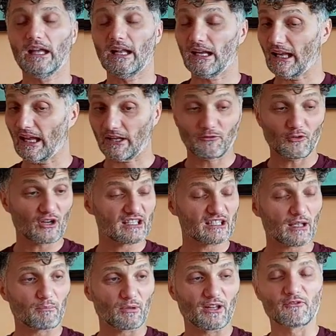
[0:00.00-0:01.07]
like for
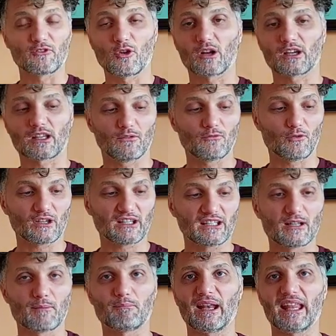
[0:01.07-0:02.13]
example, if you work in
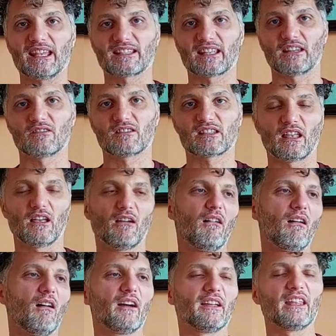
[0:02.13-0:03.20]
a place and you say,
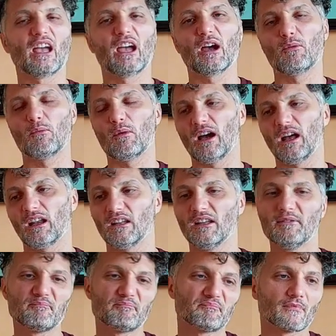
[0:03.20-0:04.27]
oh yeah, well,
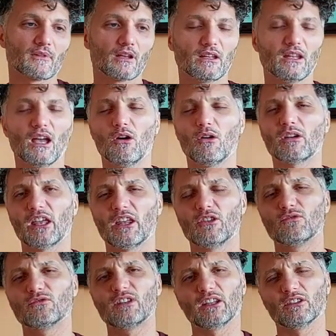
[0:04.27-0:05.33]
yeah, okay,
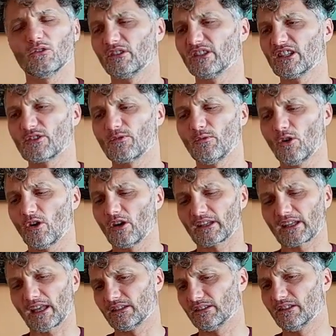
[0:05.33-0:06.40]
you've done all this work,
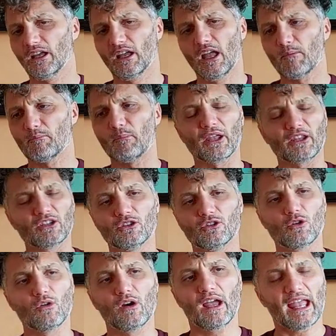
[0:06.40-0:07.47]
and but you
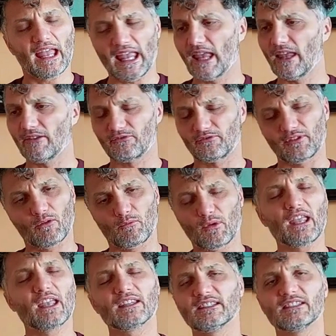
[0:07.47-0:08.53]
know, if
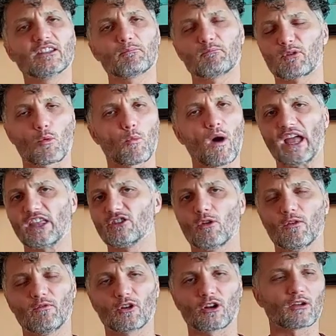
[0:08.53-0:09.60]
we didn't provide you a
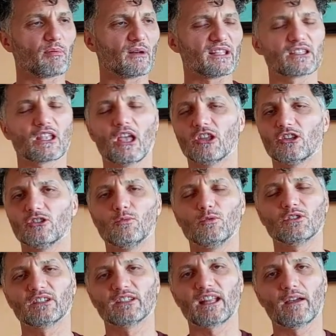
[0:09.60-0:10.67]
workplace, you
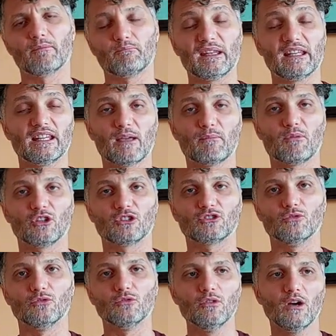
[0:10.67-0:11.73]
wouldn't have been able
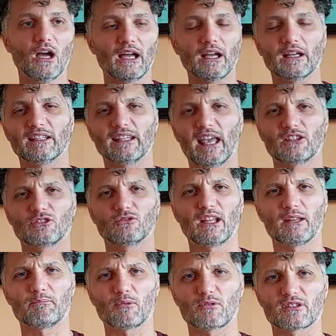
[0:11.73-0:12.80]
to get to
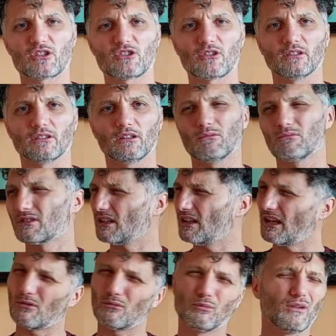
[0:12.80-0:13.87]
that position. You say,
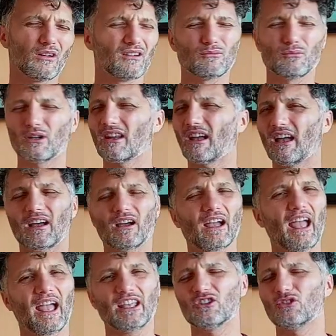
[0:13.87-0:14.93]
like, what the
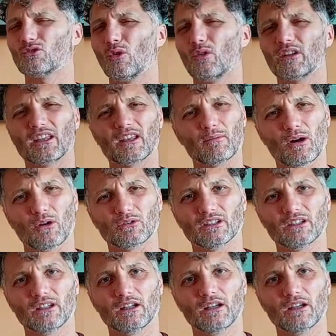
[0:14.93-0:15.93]
heck are you talking about?